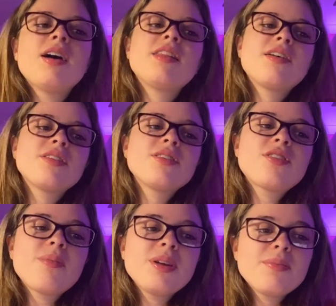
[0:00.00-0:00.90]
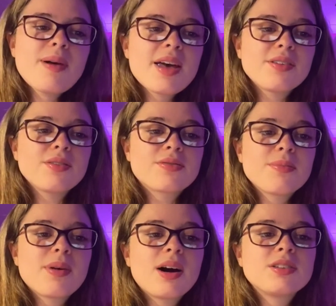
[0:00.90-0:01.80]
There is a dominant pedal
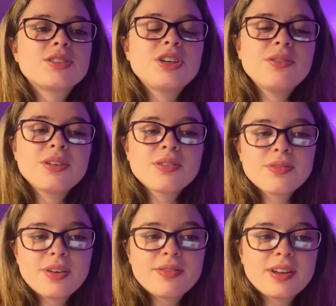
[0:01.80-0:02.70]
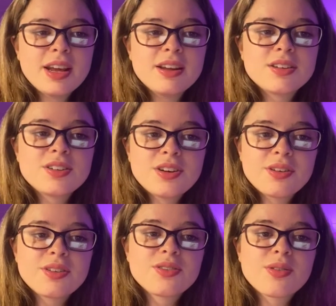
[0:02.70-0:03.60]
from bars 215 to
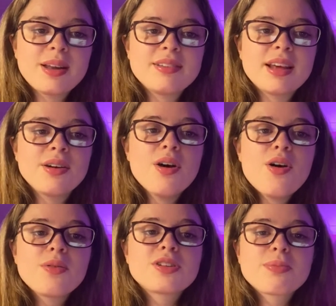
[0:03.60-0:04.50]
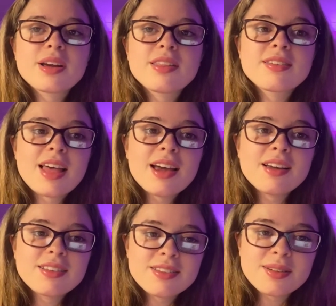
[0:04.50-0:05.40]
220, which bring the
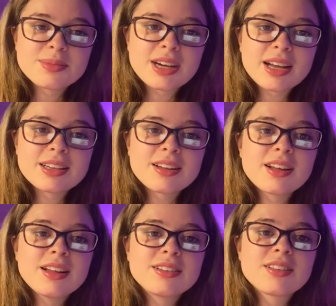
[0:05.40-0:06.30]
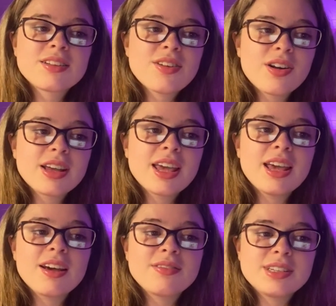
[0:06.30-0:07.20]
second subject into the tonic
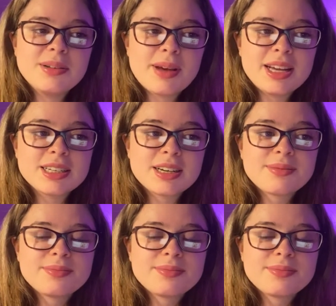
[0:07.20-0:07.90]
key of D major.